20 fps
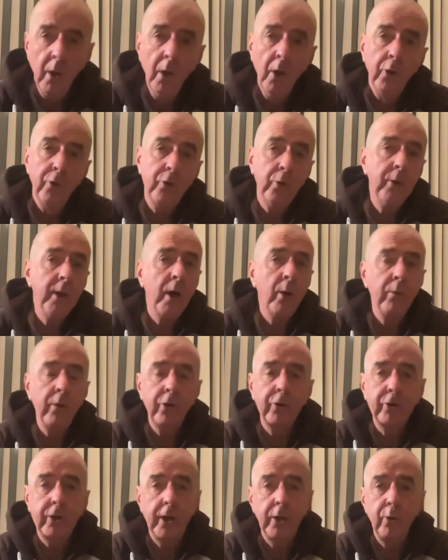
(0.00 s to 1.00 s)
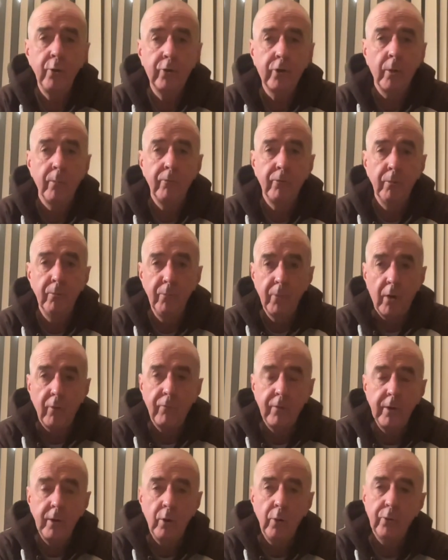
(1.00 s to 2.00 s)
So now this kid who's gone from
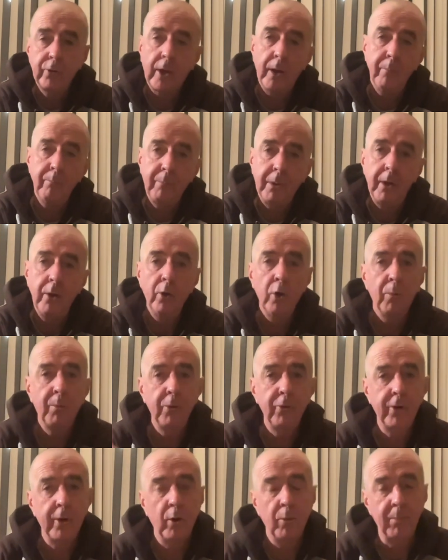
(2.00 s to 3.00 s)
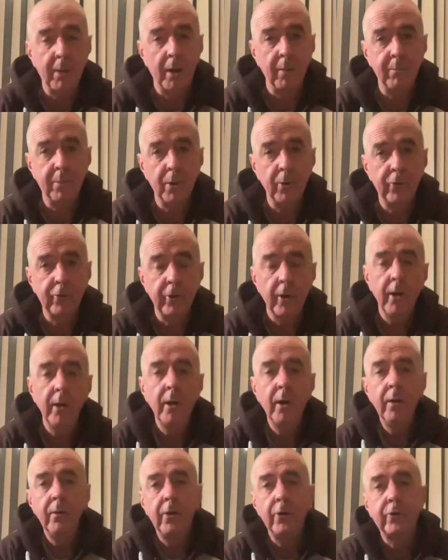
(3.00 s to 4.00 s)
nothing, who's getting beaten up, is now a black belt.
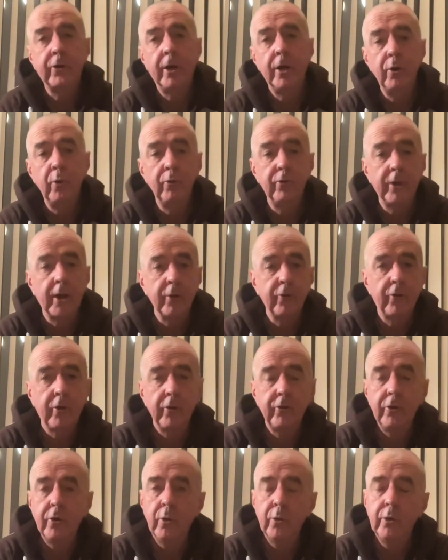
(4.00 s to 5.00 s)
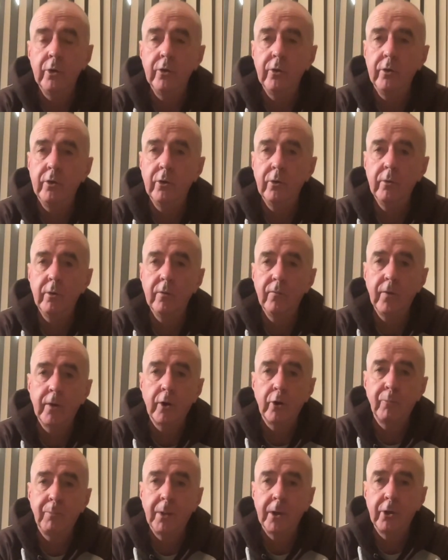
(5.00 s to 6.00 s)
This kid whose dad says, you know, you thick
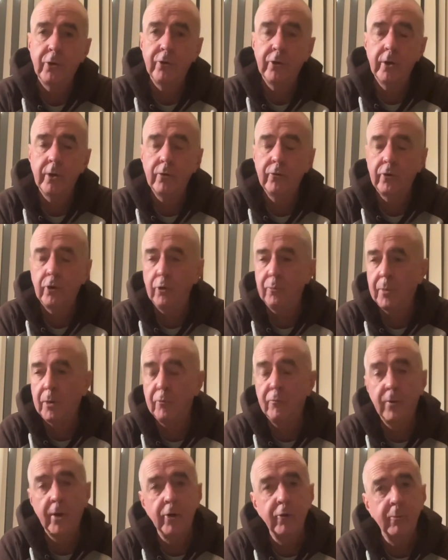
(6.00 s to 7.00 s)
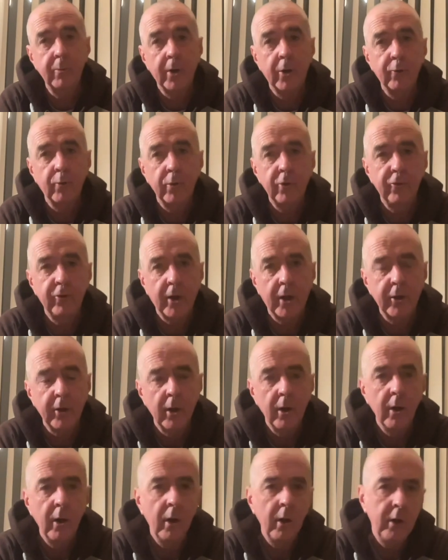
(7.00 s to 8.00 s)
as pig shit, excuse my French, but that's what he said,
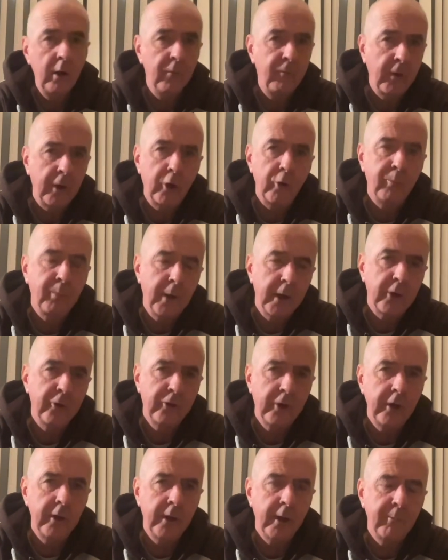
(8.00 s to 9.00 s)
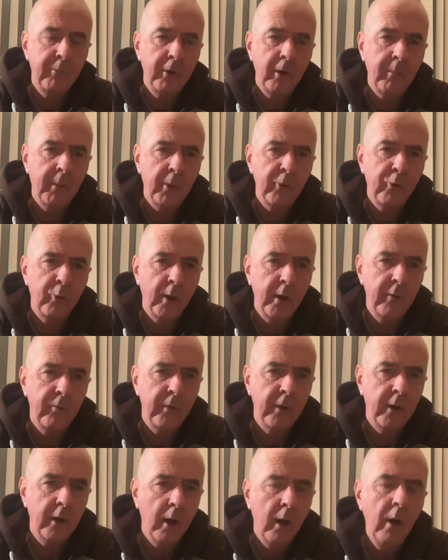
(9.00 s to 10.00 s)
you thick as pig shit, you never amount to
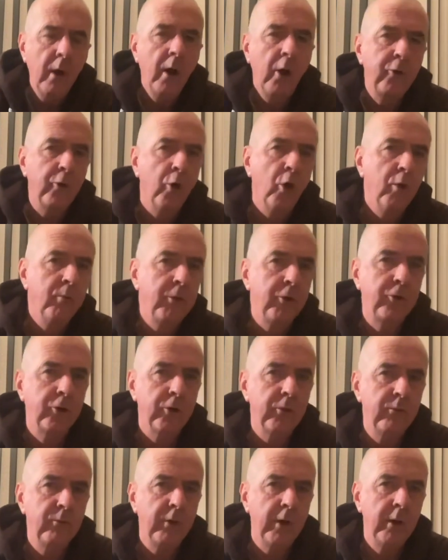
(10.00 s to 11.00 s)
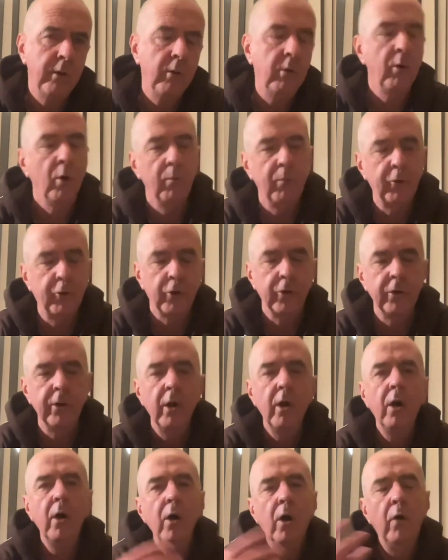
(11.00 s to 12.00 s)
anything, has all of a sudden written, all of a sudden,
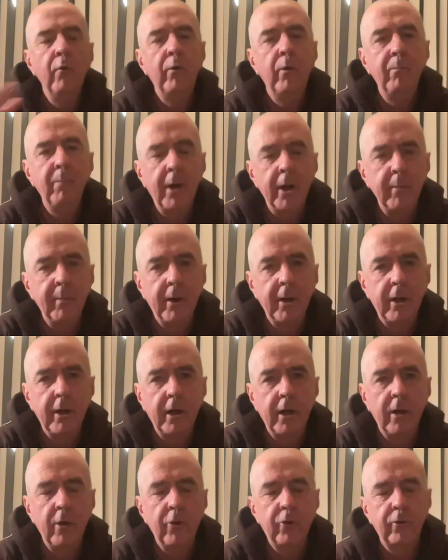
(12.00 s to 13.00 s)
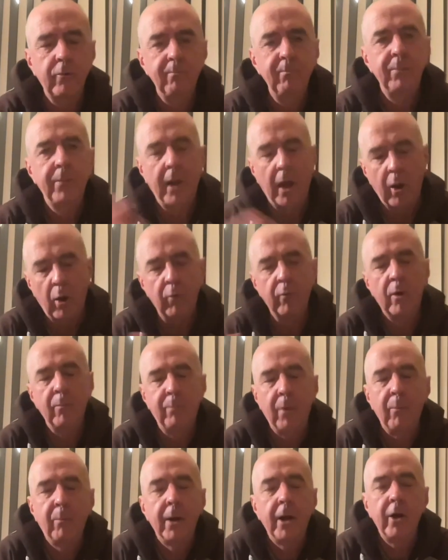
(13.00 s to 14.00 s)
over many, many years, over
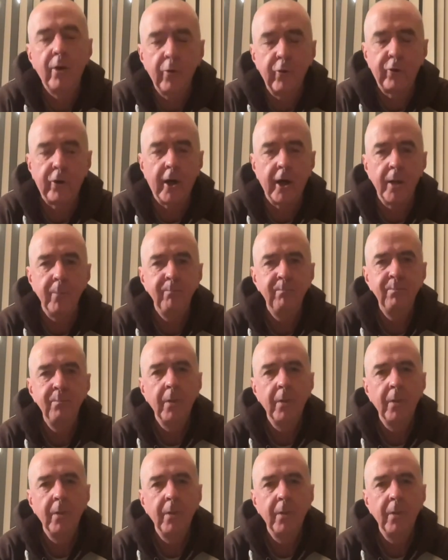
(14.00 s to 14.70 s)
a period of time,